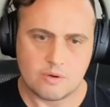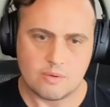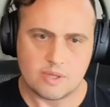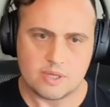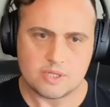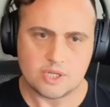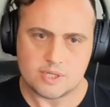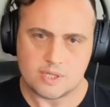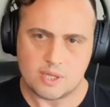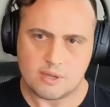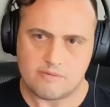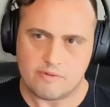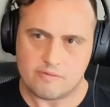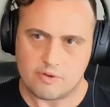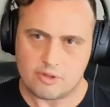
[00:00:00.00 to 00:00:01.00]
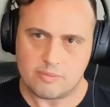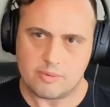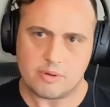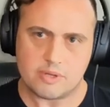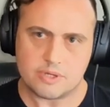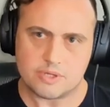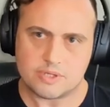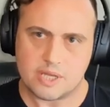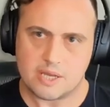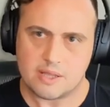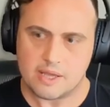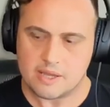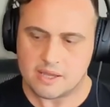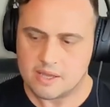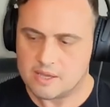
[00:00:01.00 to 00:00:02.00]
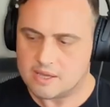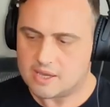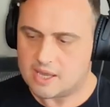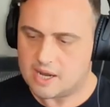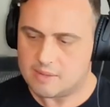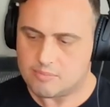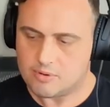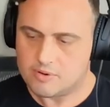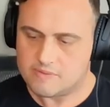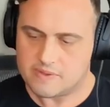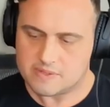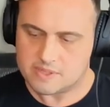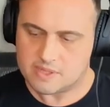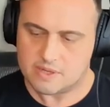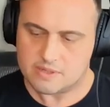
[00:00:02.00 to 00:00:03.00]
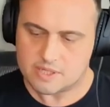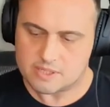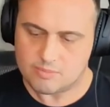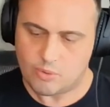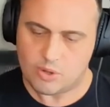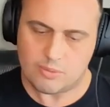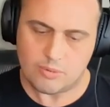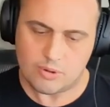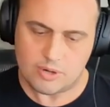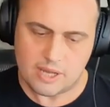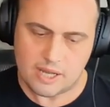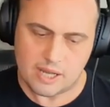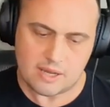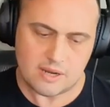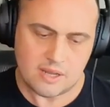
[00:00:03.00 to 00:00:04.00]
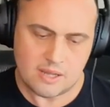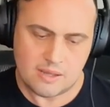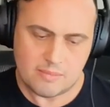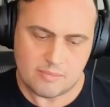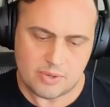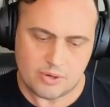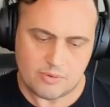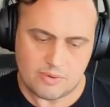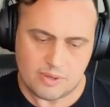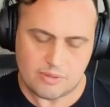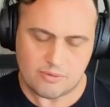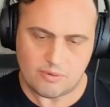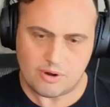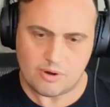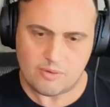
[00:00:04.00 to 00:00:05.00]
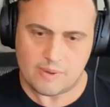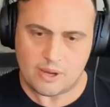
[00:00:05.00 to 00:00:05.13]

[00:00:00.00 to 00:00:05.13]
you're really just looking for vulnerabilities. You're saying like, can I prove this thing is exploitable or not? But you're really throwing